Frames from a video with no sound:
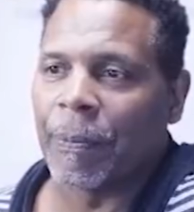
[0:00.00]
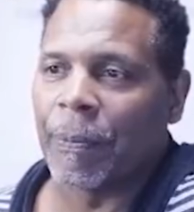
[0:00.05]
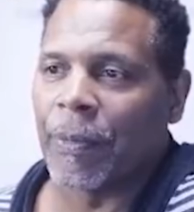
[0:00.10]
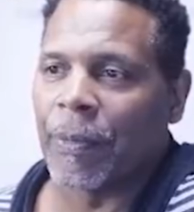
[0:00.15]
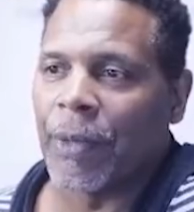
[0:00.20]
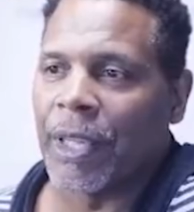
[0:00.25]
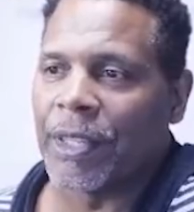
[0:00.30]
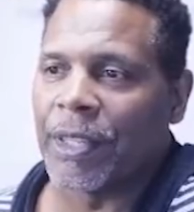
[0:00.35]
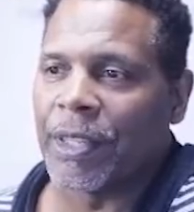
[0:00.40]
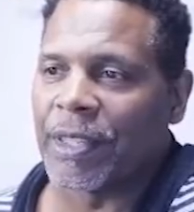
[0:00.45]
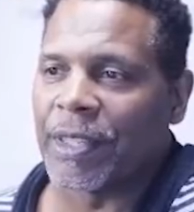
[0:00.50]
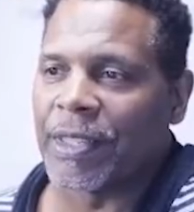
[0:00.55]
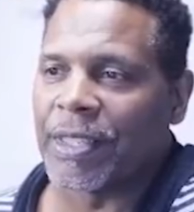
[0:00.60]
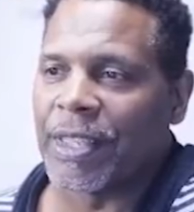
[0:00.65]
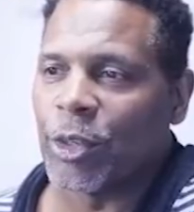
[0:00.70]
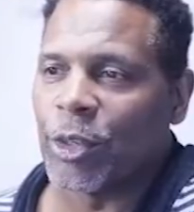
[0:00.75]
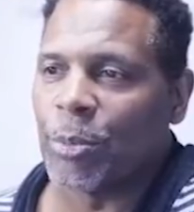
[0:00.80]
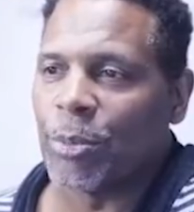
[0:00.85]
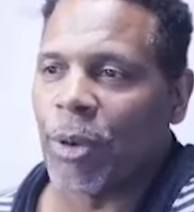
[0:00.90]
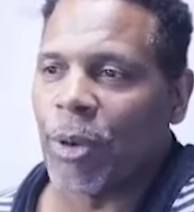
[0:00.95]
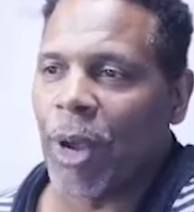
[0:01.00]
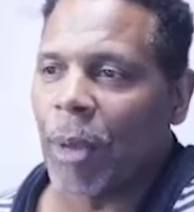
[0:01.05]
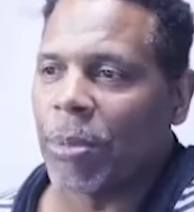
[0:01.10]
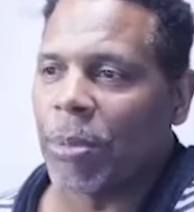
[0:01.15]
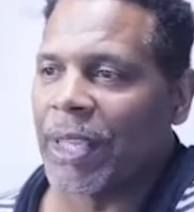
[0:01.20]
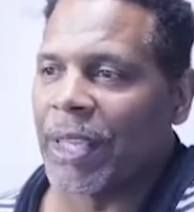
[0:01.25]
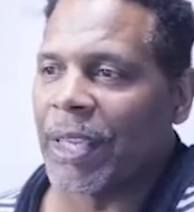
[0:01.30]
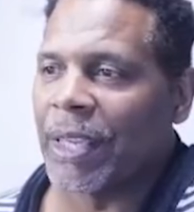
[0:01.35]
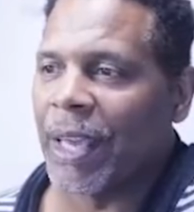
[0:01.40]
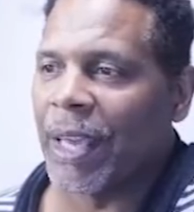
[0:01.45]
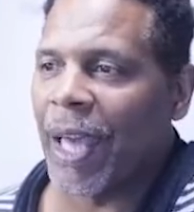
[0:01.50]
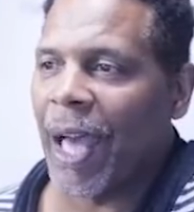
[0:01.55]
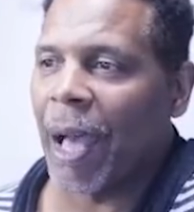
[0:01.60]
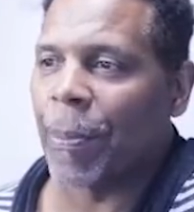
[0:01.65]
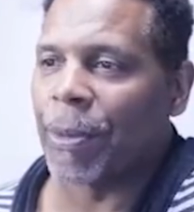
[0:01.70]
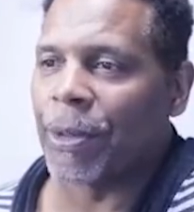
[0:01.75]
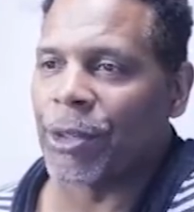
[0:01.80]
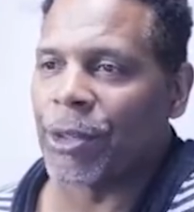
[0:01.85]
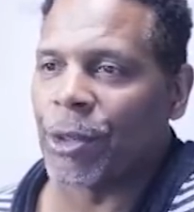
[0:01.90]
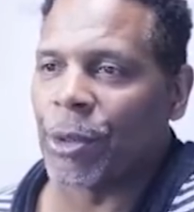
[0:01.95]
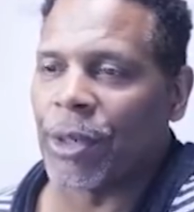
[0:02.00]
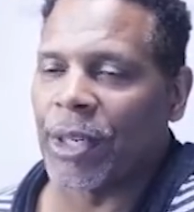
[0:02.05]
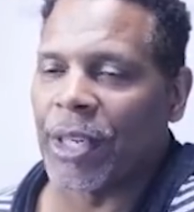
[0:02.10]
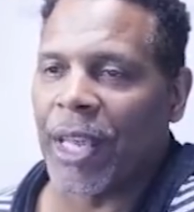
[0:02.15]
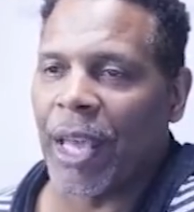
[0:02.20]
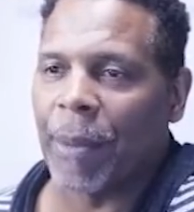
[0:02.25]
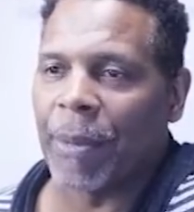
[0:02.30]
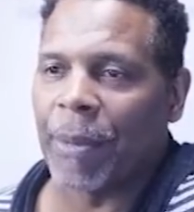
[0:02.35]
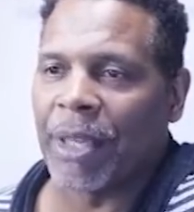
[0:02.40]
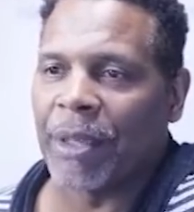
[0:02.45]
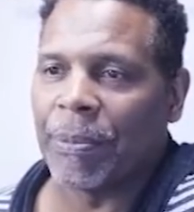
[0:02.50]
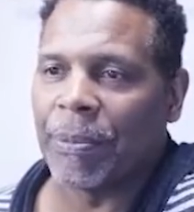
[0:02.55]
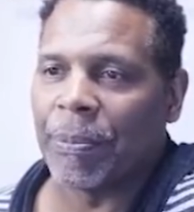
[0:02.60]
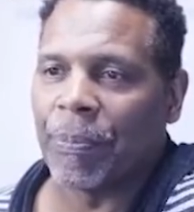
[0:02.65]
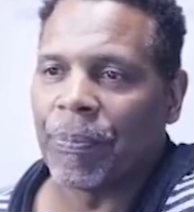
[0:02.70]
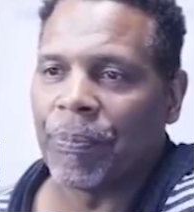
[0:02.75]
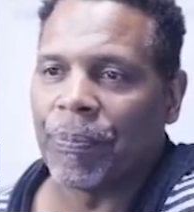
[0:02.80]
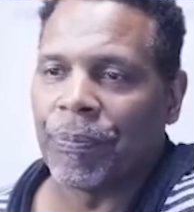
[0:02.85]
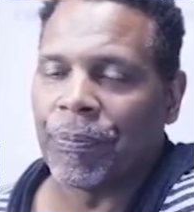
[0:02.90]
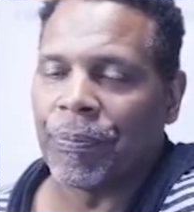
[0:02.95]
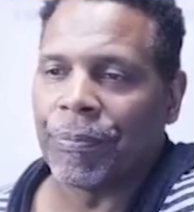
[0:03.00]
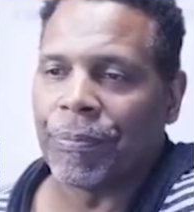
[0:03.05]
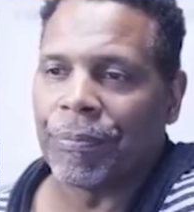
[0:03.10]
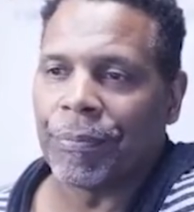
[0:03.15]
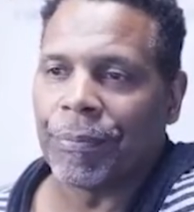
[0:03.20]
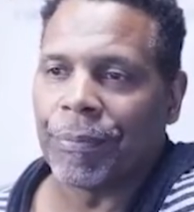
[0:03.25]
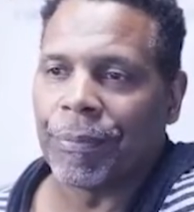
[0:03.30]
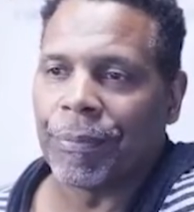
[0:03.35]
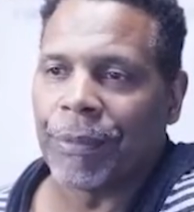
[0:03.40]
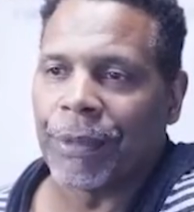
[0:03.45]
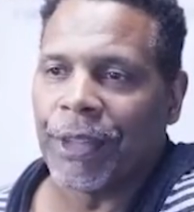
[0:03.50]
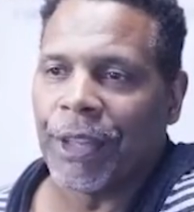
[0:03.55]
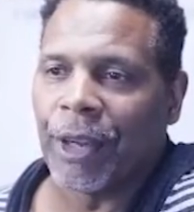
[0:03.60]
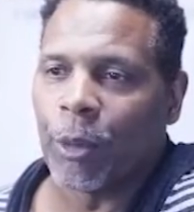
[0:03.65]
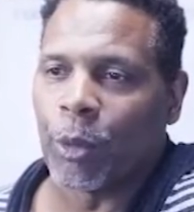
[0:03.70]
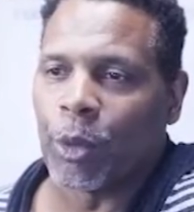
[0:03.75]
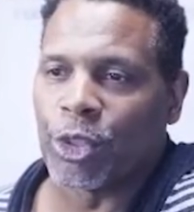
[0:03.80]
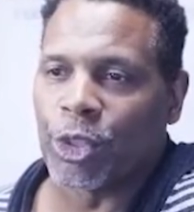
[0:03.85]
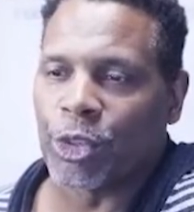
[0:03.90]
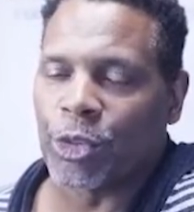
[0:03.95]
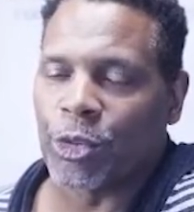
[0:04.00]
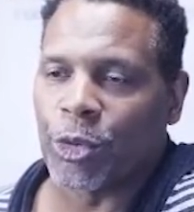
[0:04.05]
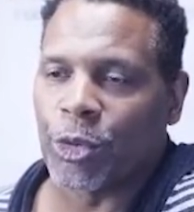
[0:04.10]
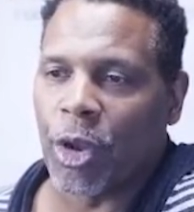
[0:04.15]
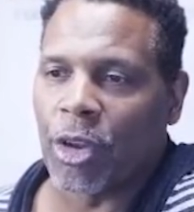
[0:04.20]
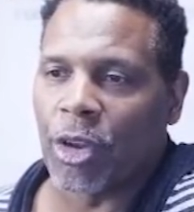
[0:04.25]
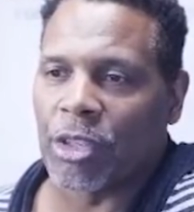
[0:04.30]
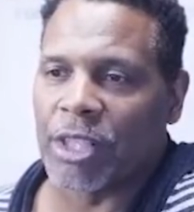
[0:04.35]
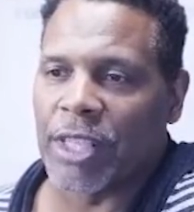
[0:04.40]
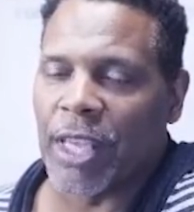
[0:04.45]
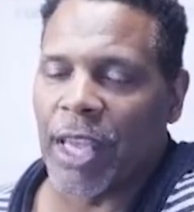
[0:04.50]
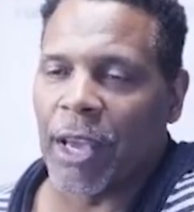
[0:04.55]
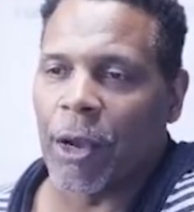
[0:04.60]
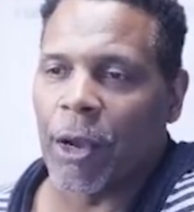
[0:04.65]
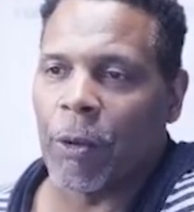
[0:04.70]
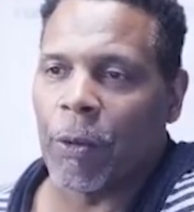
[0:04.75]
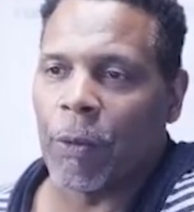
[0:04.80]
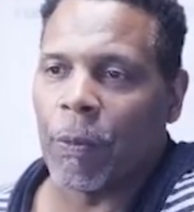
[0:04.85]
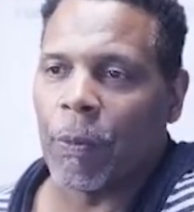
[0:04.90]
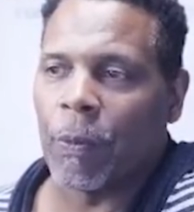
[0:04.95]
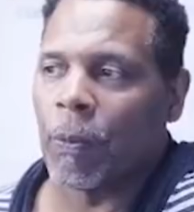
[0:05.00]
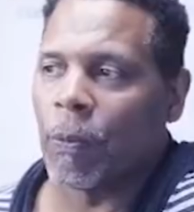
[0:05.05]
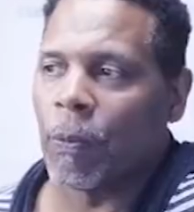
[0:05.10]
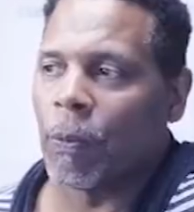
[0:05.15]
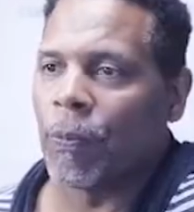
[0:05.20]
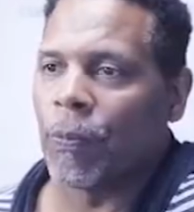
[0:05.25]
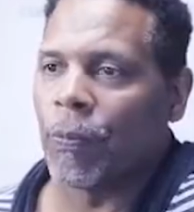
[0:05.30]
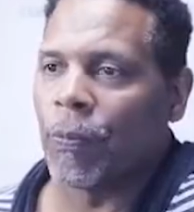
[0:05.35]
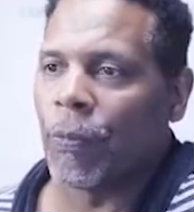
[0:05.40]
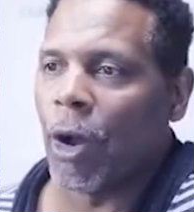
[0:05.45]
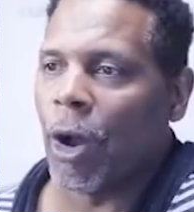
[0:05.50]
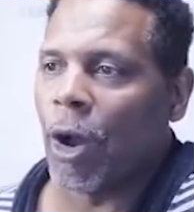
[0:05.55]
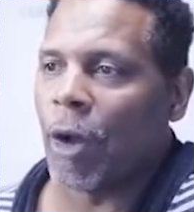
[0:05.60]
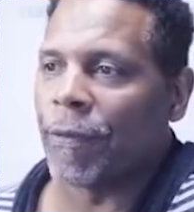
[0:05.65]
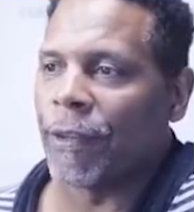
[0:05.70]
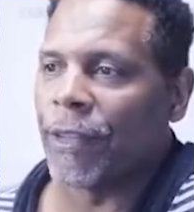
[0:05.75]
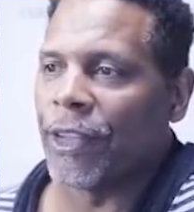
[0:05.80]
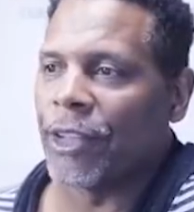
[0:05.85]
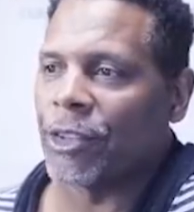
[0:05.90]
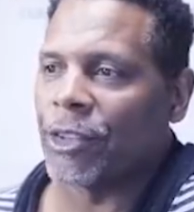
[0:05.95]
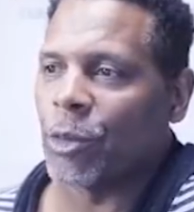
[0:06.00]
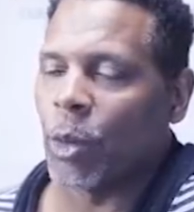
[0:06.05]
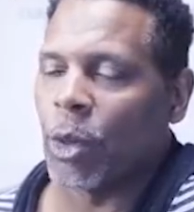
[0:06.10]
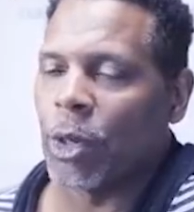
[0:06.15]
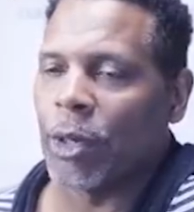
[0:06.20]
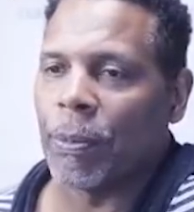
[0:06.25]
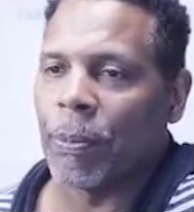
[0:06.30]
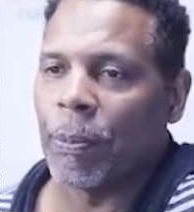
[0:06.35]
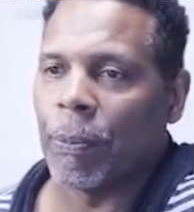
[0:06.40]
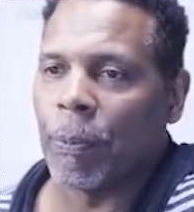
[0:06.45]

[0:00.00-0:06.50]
And you could see you probably get an opportunity. I mean, there was your strong sell off of this one.